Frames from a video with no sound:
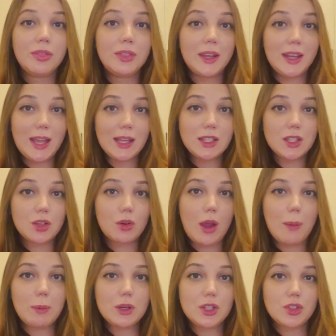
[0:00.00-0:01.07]
The next
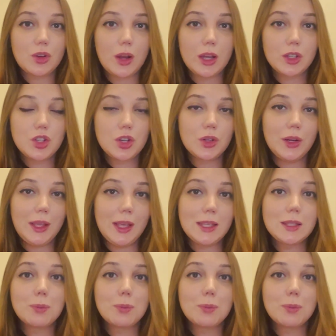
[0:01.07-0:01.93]
grammar structure is